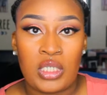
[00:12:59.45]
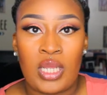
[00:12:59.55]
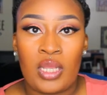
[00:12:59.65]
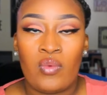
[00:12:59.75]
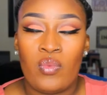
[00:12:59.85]

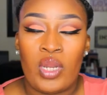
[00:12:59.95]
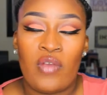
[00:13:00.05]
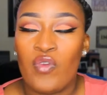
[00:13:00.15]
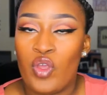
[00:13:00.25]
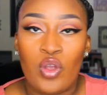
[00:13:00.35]
Like
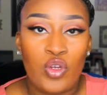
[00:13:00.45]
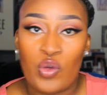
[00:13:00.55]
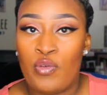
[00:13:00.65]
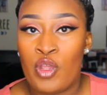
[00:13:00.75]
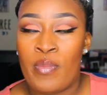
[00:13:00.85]
whenever you're
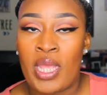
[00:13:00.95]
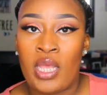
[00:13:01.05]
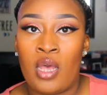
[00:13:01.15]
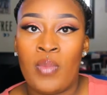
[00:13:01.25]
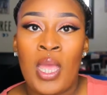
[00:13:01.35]
doing your
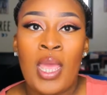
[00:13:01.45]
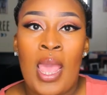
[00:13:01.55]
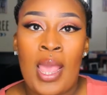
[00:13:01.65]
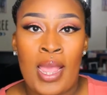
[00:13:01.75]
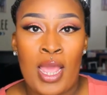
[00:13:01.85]
makeup
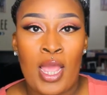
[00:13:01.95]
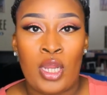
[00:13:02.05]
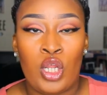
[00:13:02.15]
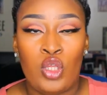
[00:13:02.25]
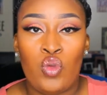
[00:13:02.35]

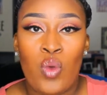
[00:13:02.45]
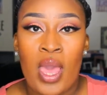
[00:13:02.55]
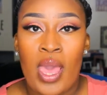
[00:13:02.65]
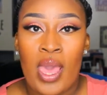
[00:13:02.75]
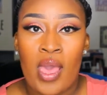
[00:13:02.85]
and you
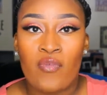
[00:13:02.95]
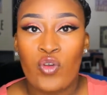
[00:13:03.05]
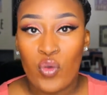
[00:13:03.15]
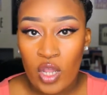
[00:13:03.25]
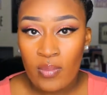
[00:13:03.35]
have
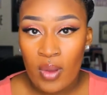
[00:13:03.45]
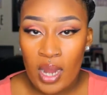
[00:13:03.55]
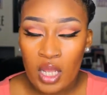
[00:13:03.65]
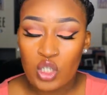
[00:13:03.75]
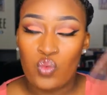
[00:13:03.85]
cream
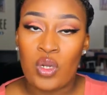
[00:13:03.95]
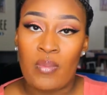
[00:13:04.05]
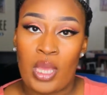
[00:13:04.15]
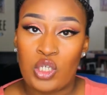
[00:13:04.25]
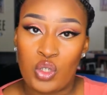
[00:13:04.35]
products, you want to
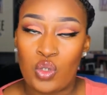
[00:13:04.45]
make sure